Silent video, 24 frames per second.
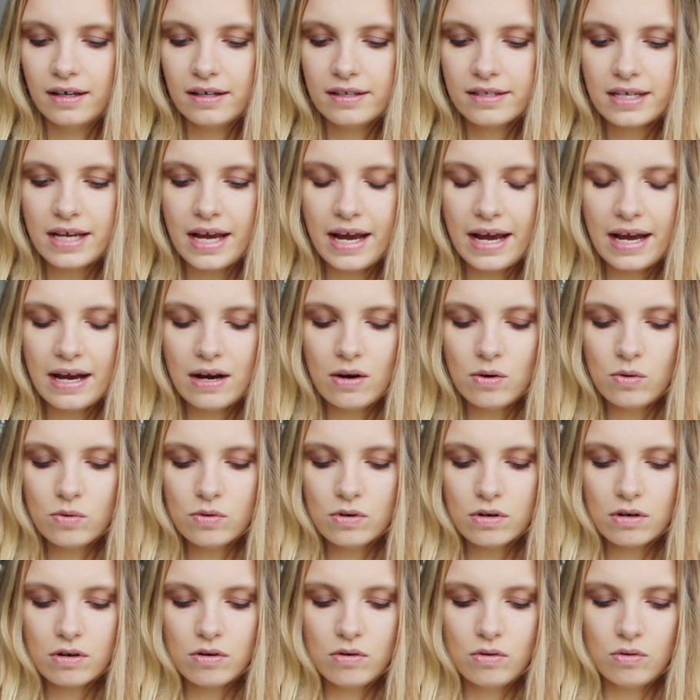A
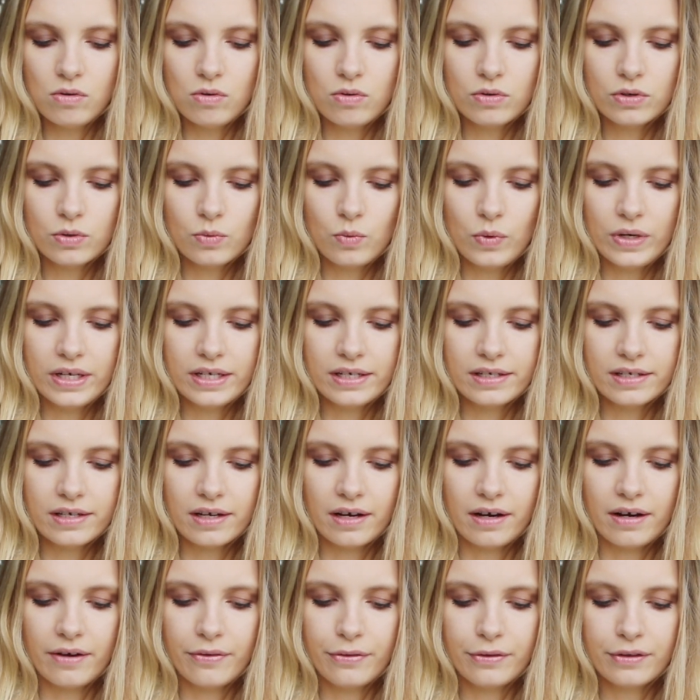Town Called
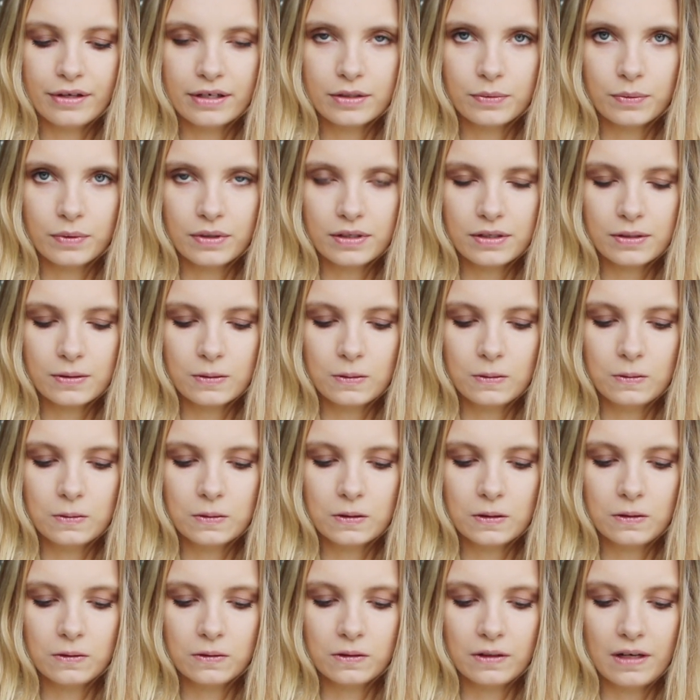Winter, I think that's what it's
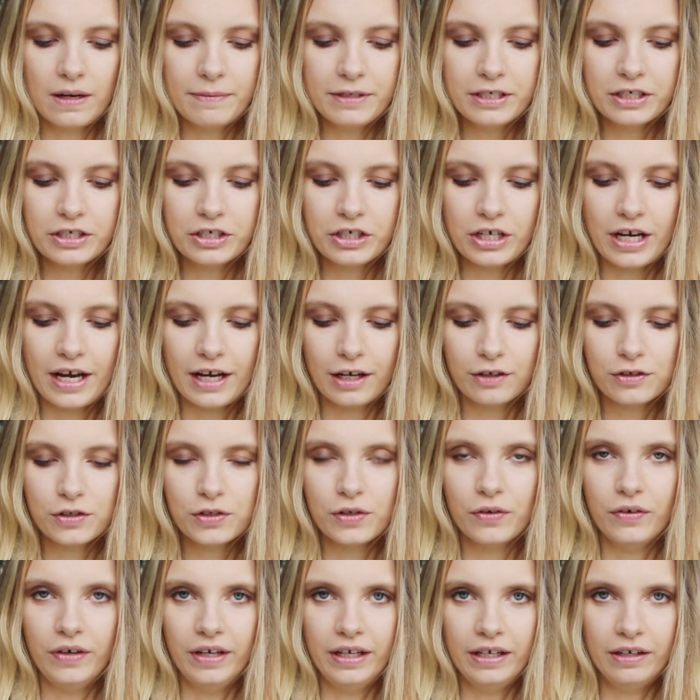called. Hold on, let me just check.
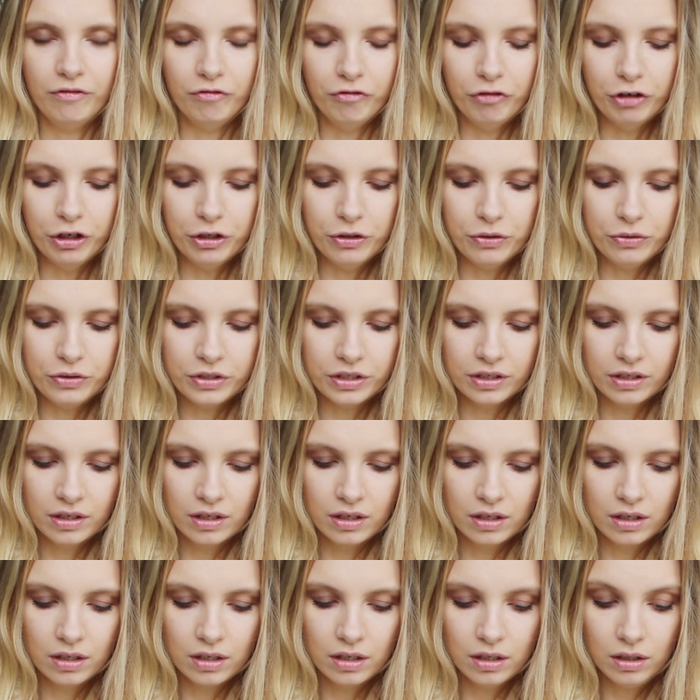Sorry, rude,
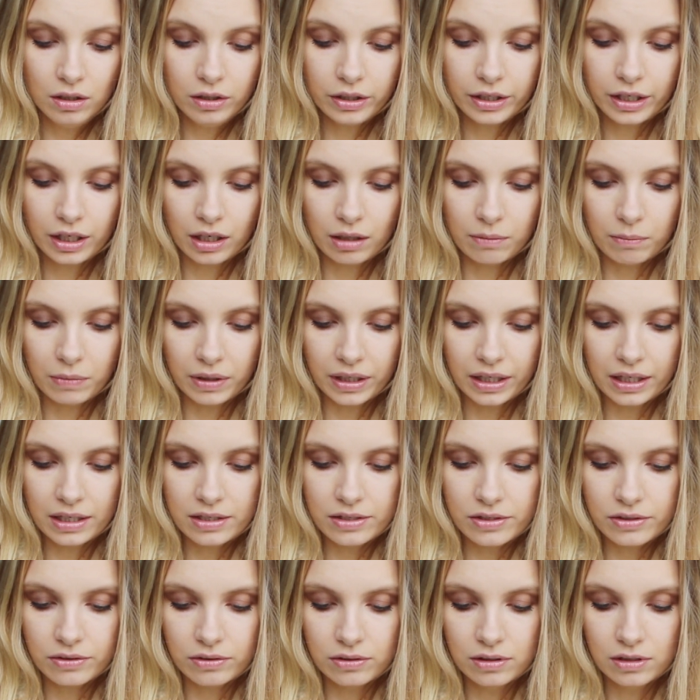looking at my
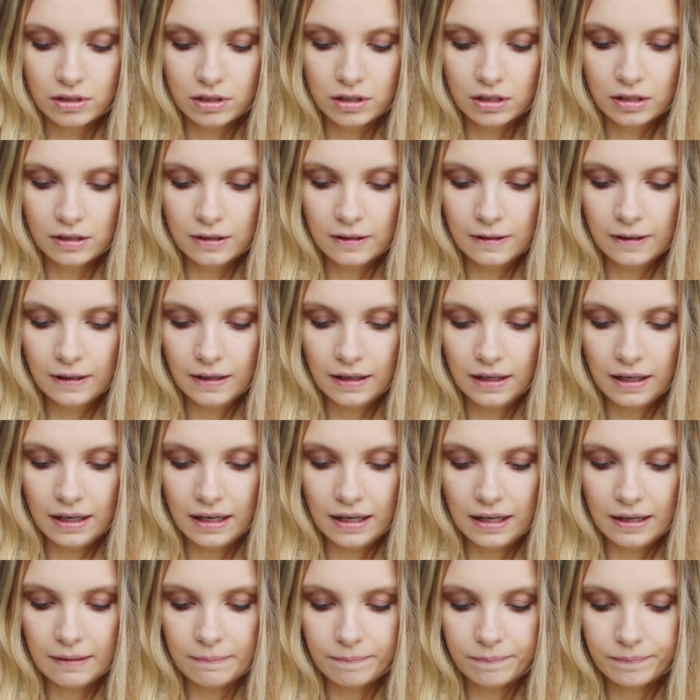Kindle.
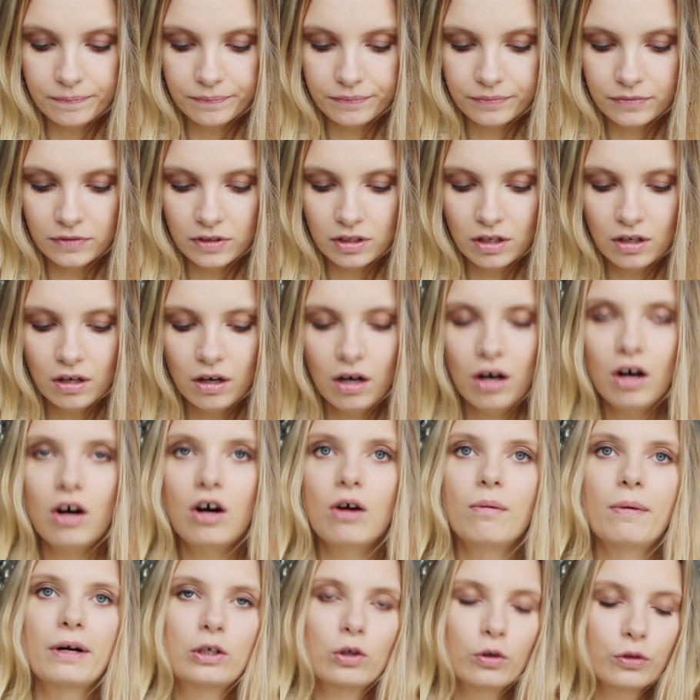
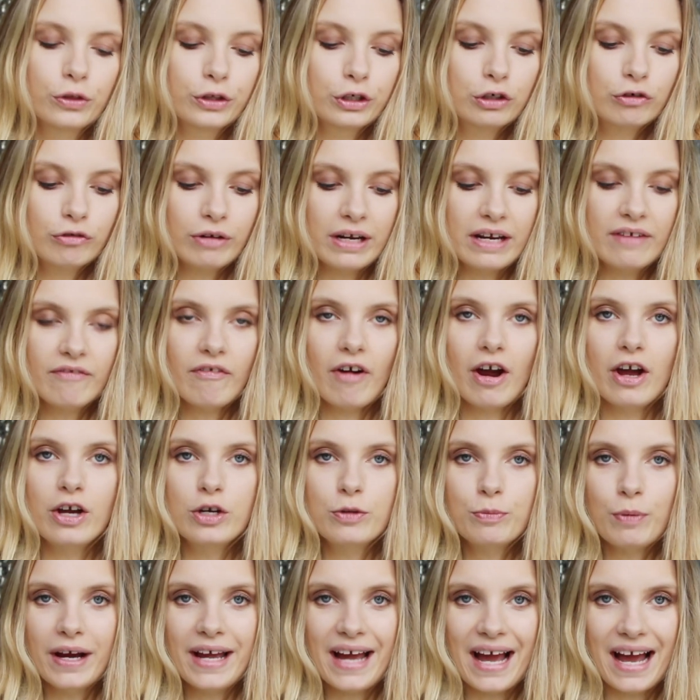Oh my God, The Green
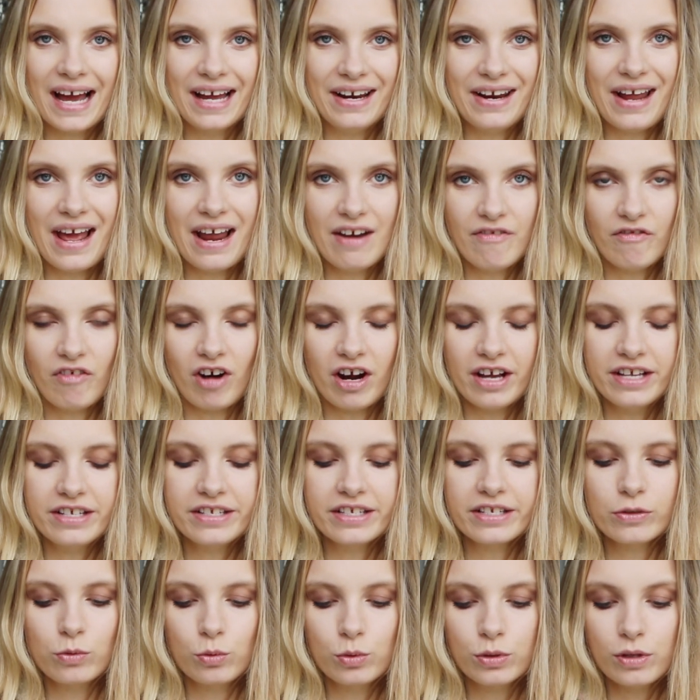Road by Anne
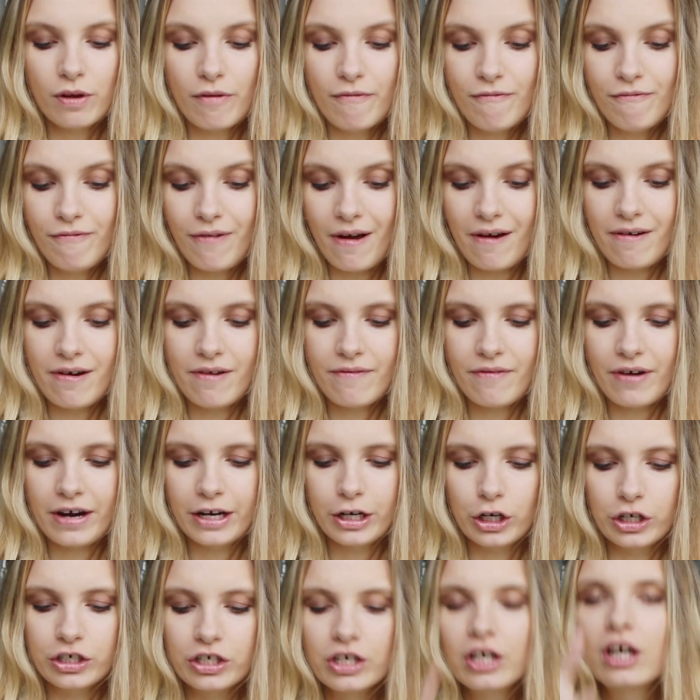Enright is also very, very
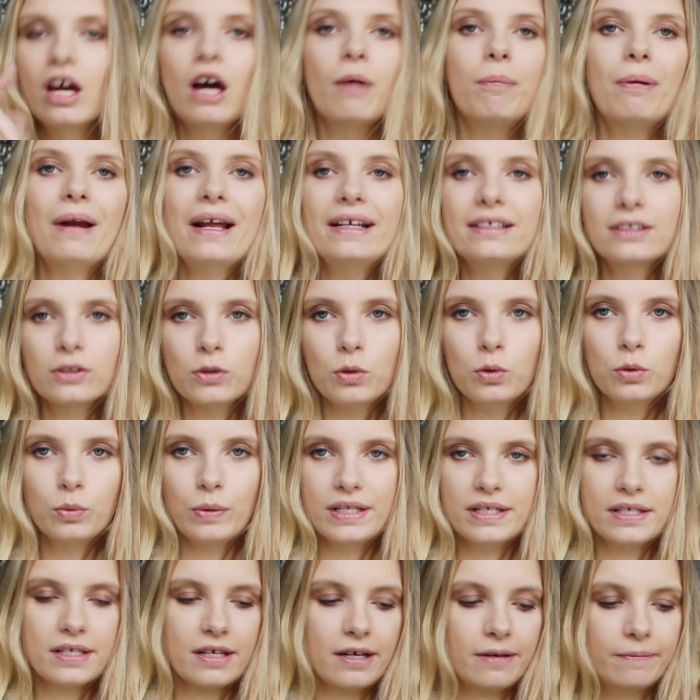good. A Place Called
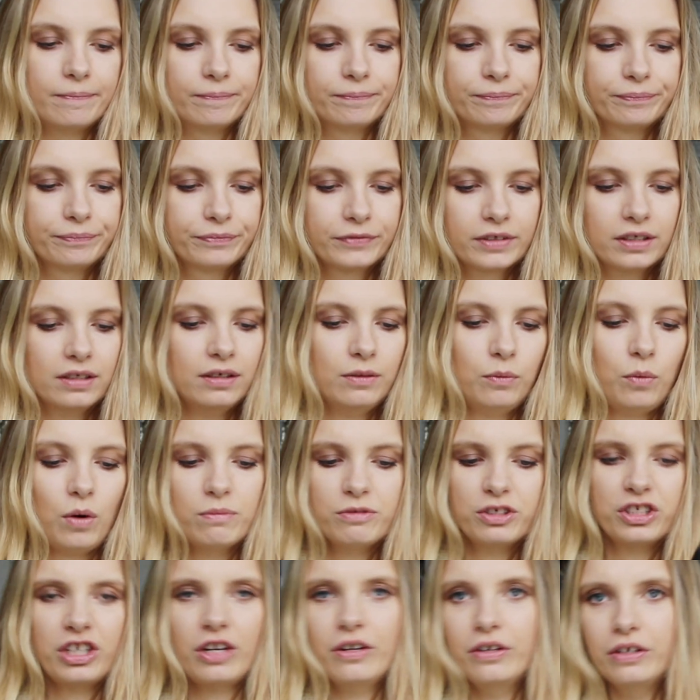Winter, I don't know why
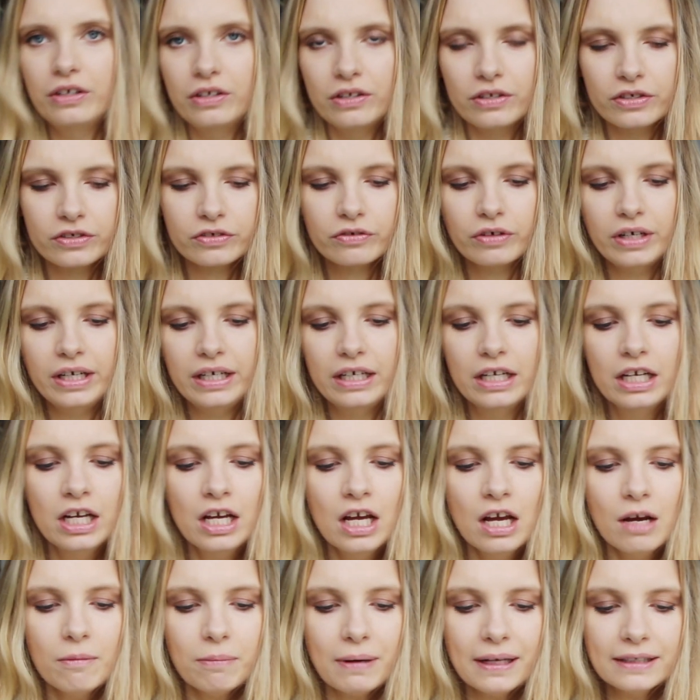I'm showing you the screen.
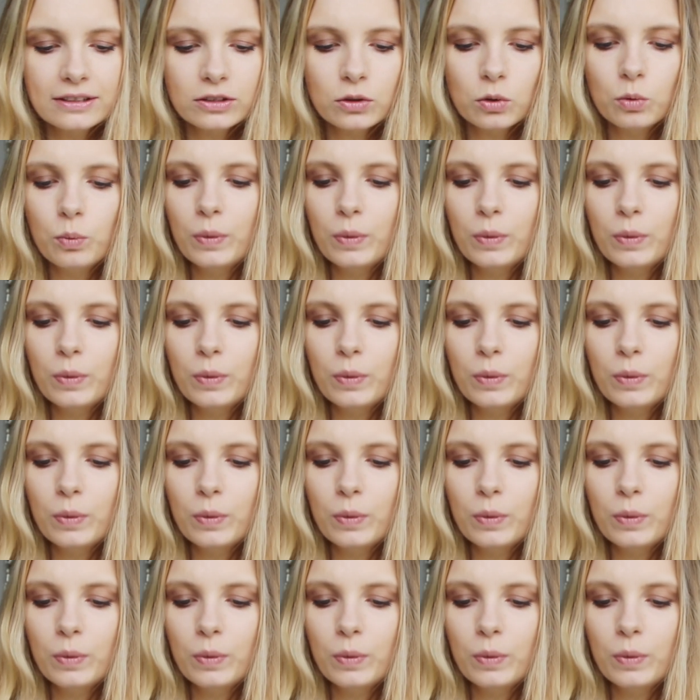A Place